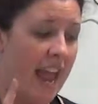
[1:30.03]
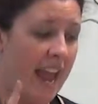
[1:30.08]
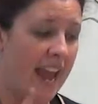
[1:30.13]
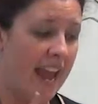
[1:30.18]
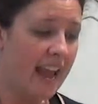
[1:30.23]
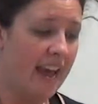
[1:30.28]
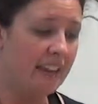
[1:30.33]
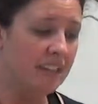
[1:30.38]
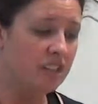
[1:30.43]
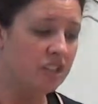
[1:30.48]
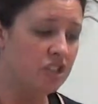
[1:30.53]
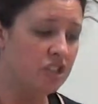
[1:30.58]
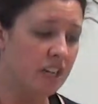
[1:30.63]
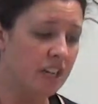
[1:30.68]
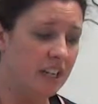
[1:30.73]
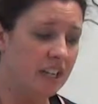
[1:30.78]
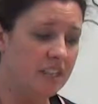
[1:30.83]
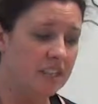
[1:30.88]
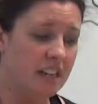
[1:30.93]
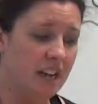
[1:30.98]
and the
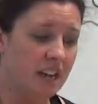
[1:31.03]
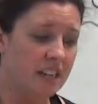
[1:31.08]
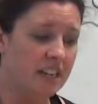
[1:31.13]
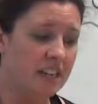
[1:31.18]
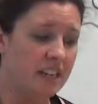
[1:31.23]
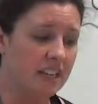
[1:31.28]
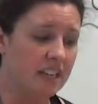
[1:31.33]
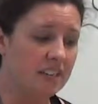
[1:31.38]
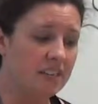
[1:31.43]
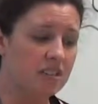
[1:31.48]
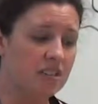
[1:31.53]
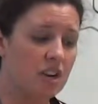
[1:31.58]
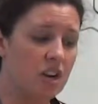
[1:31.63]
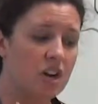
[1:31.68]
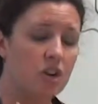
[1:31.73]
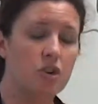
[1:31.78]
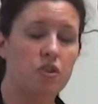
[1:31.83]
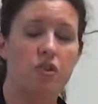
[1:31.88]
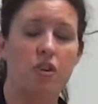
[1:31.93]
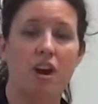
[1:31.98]
shading techniques,
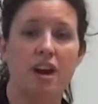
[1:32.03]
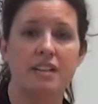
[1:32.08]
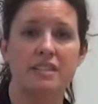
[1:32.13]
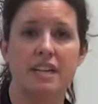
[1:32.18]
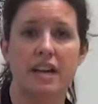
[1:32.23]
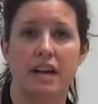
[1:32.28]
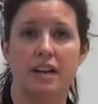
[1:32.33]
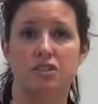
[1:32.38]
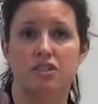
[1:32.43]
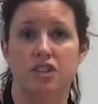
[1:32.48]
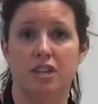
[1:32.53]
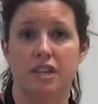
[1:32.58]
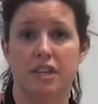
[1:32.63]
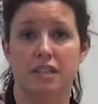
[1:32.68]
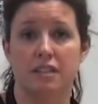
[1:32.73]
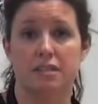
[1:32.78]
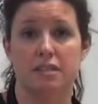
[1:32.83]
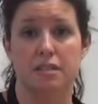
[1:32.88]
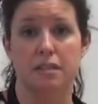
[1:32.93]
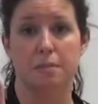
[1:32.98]
cross-hatching
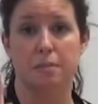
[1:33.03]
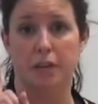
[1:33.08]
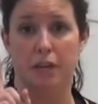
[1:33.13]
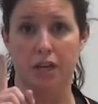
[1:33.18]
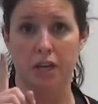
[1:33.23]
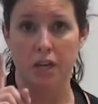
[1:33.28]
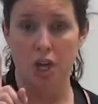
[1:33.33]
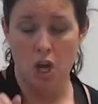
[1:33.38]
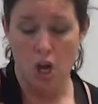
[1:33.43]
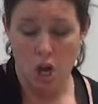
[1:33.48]
and stippling.